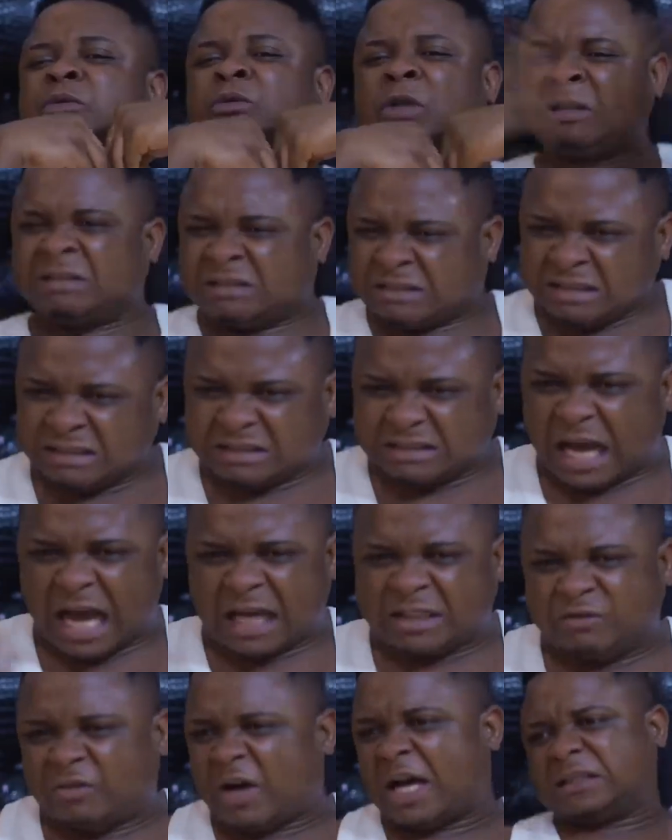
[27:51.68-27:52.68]
nonsense
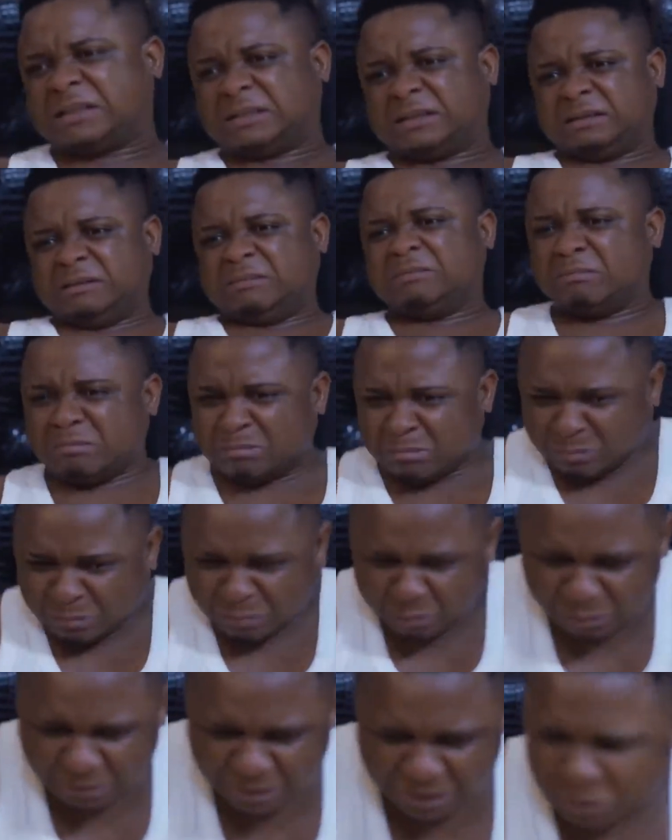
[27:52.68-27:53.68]
advice.
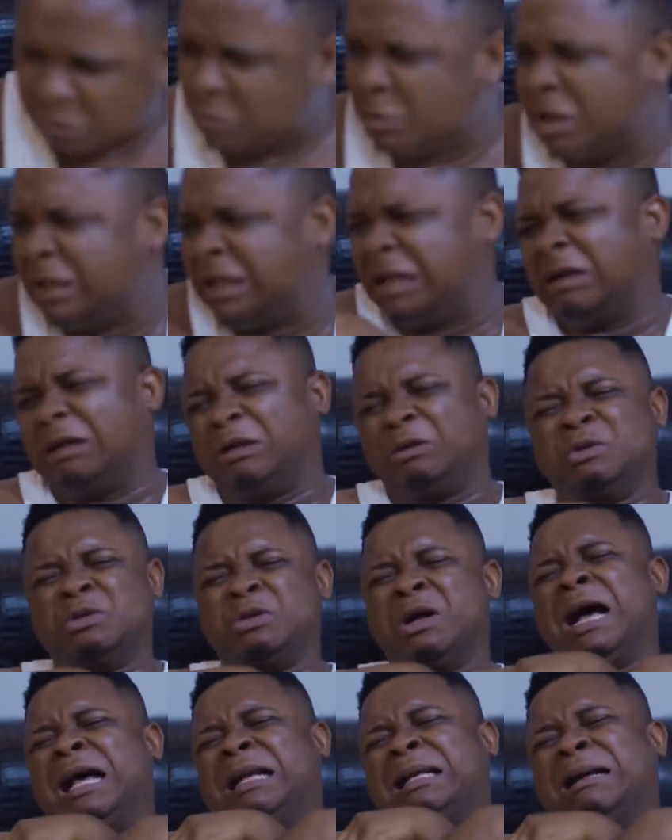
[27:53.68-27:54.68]
You know,
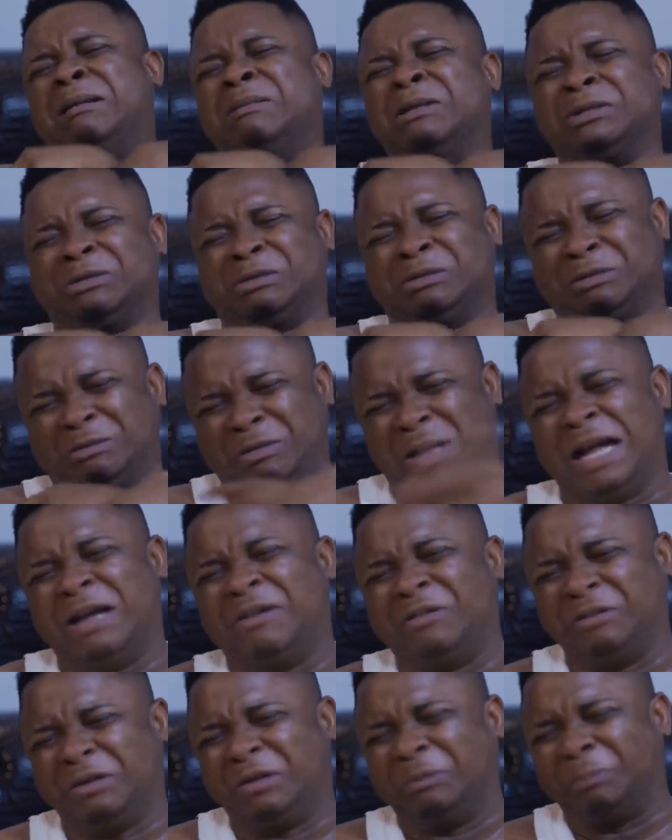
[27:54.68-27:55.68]
allow me to
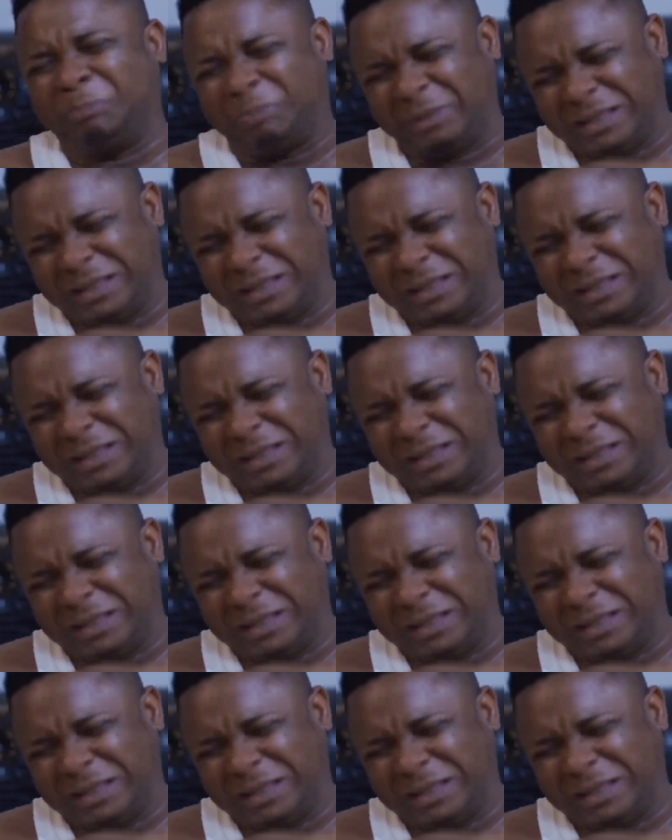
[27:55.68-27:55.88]
cry in